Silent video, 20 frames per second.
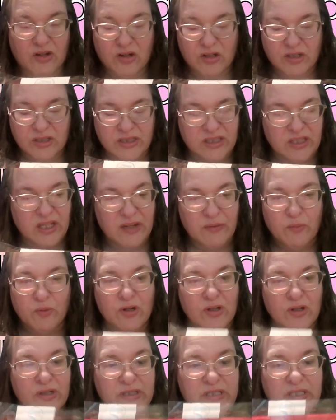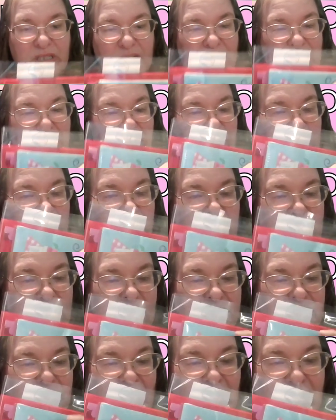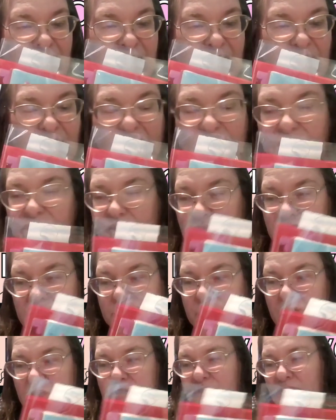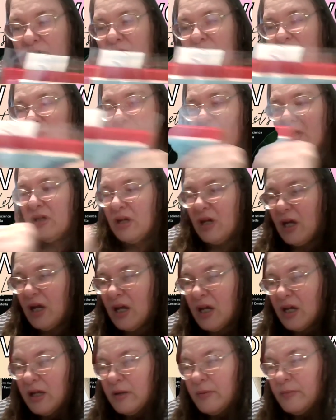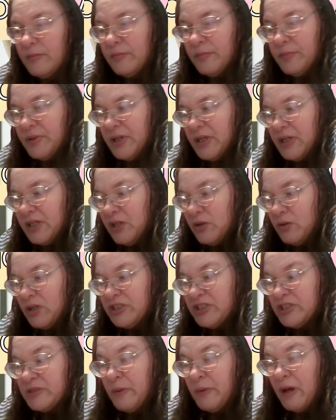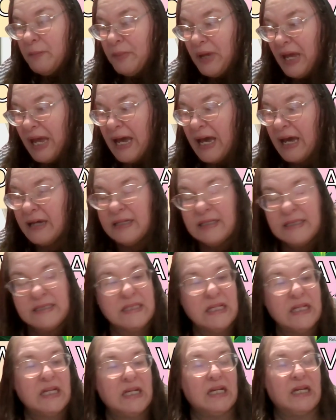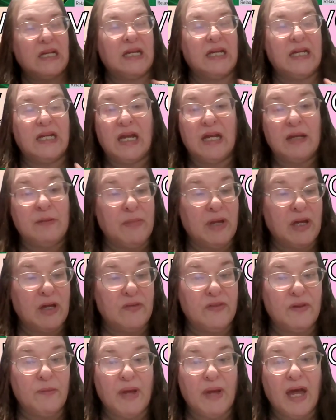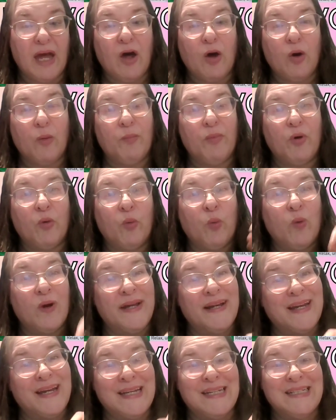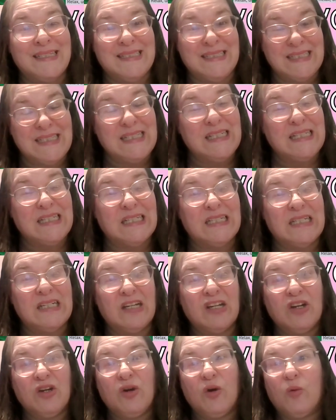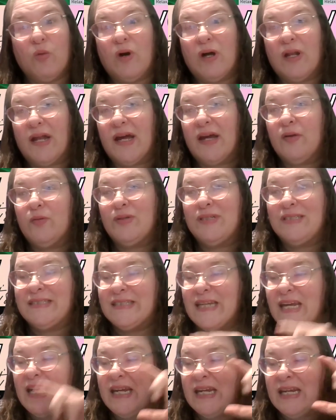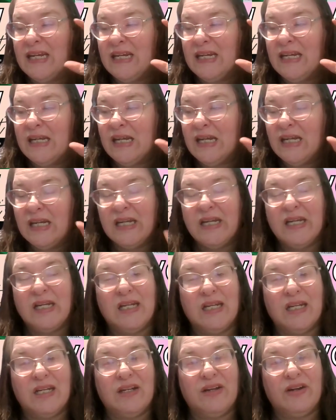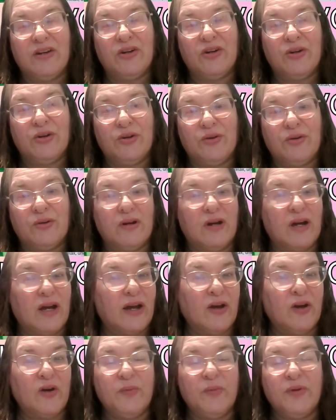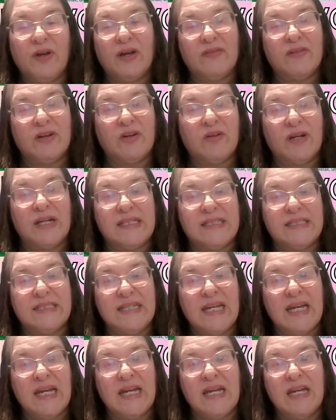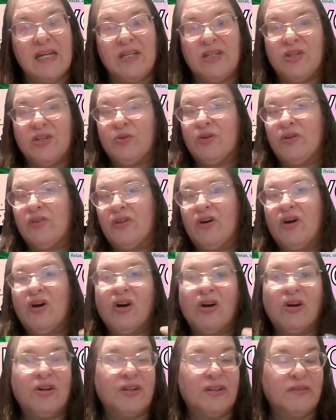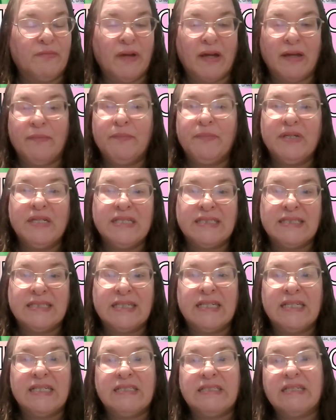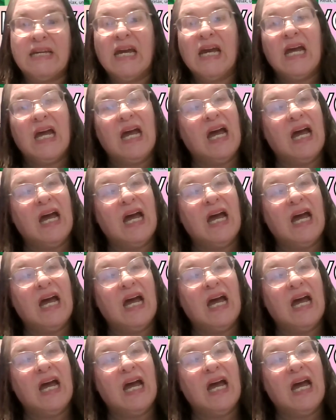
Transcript: cards. They weren't anything extra special. But I just bought packs and I mailed them out. But what I did while I was saying, I hope you have a great day. You are the heart of my business.